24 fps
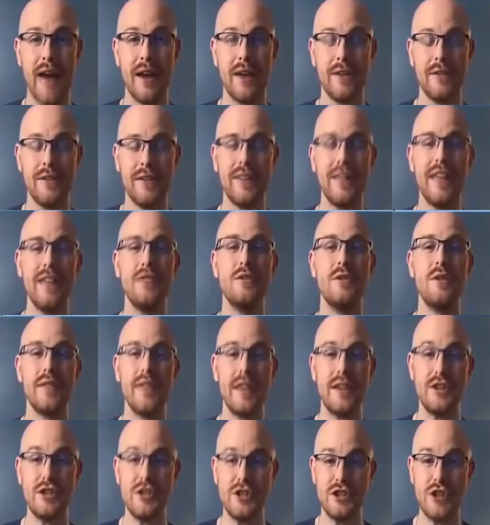out of it that you can
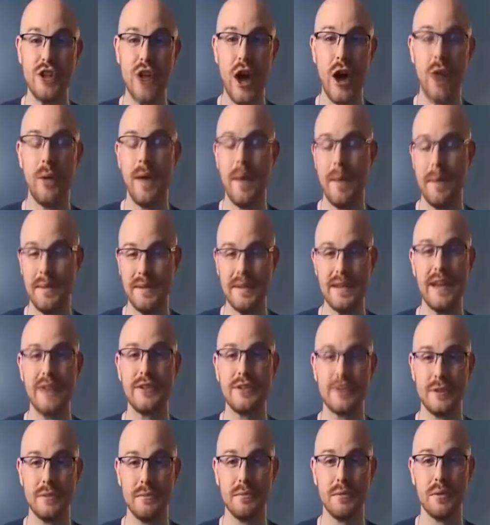then show a
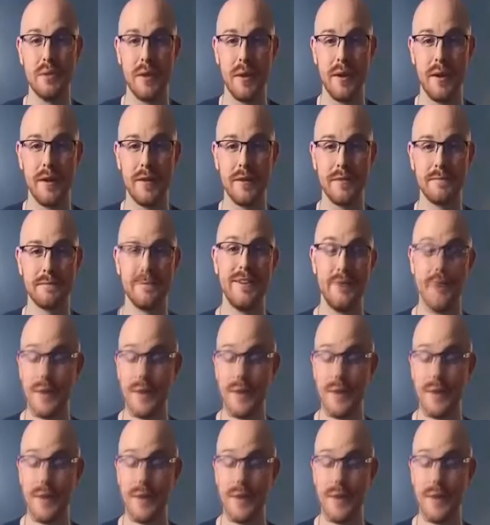potential employer.